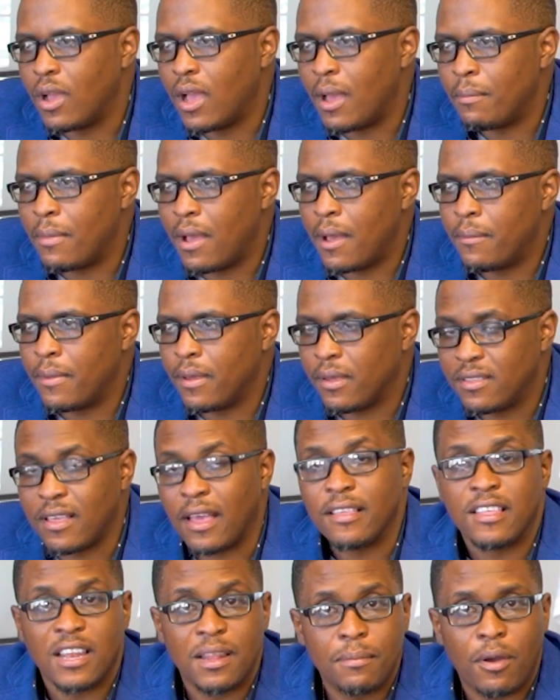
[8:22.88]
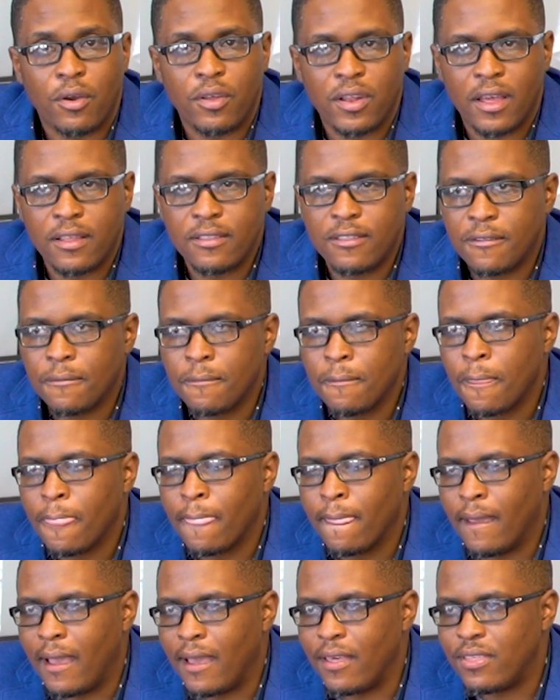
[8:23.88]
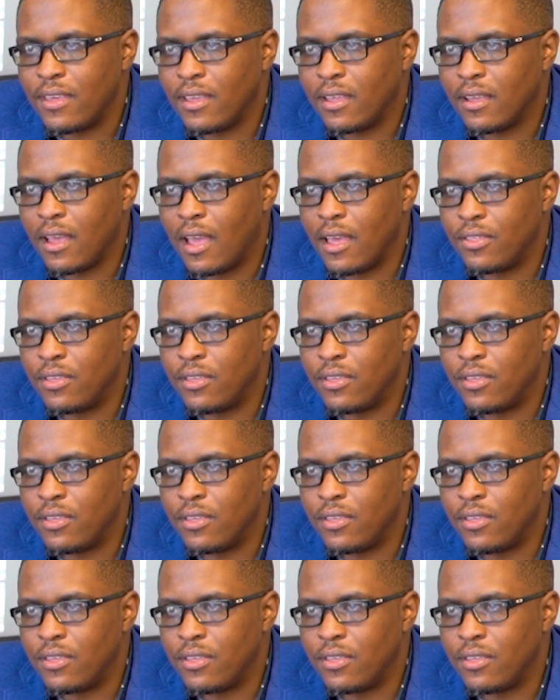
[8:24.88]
I'm excited about that. I think